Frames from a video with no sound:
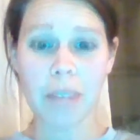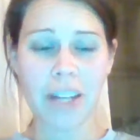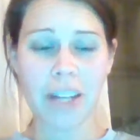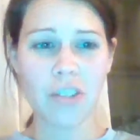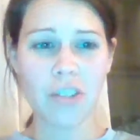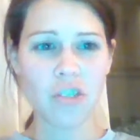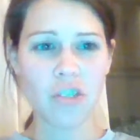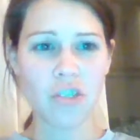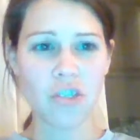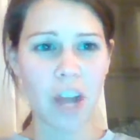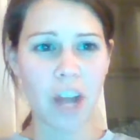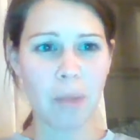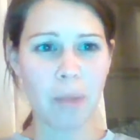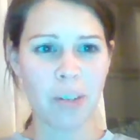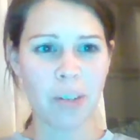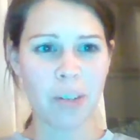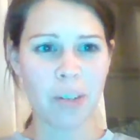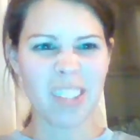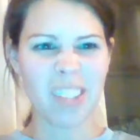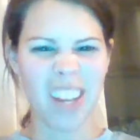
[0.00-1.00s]
Each
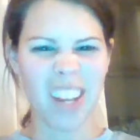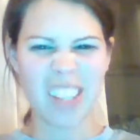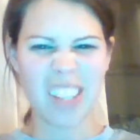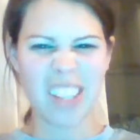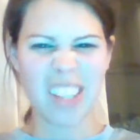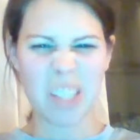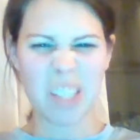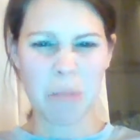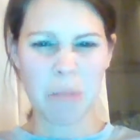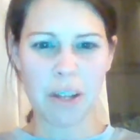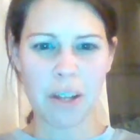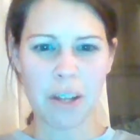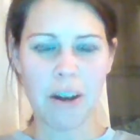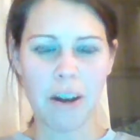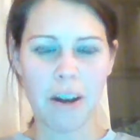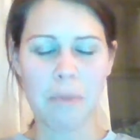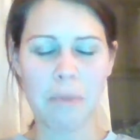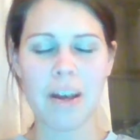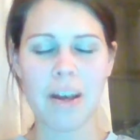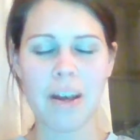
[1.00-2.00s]
chapter is kind of split
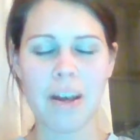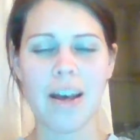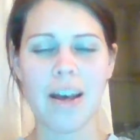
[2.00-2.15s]
up,